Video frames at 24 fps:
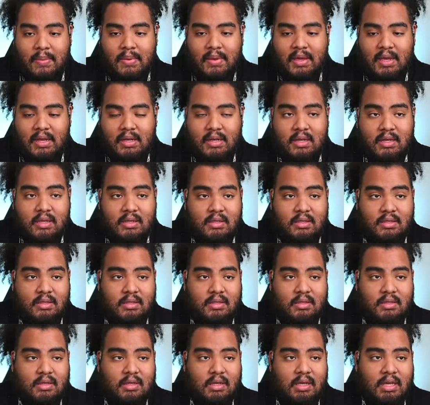he
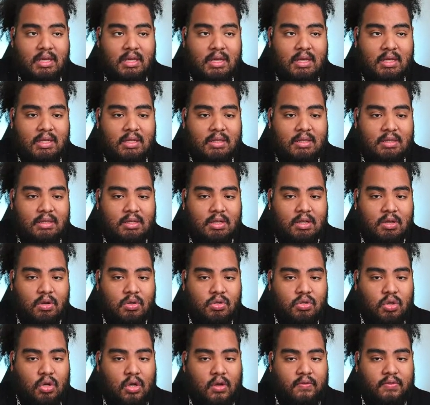goes
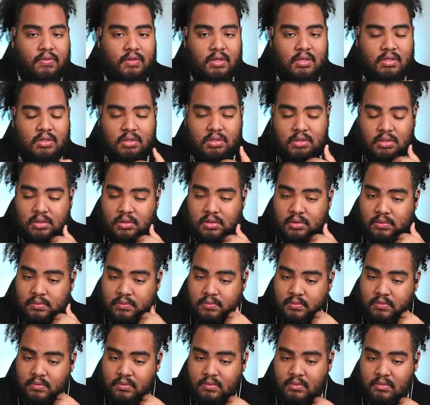off this
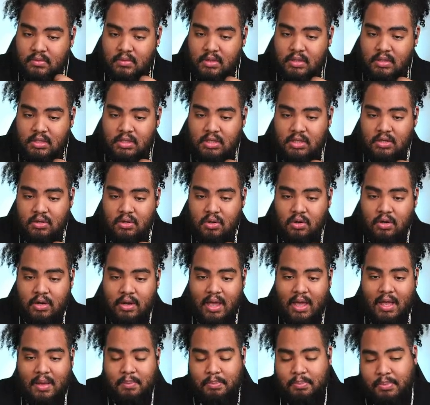year or
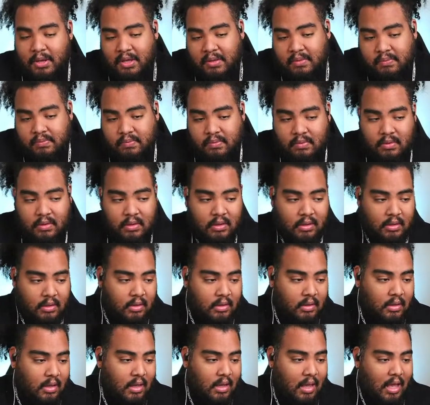not, but
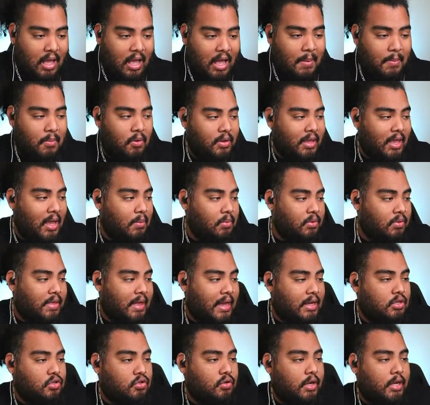I'm okay with
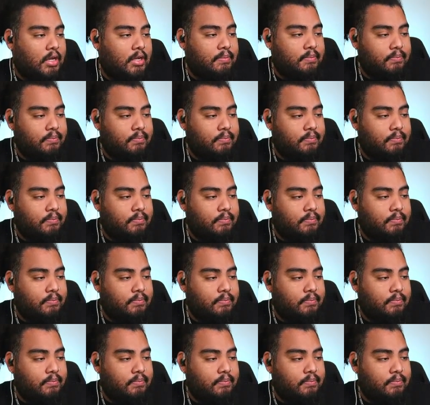that trade.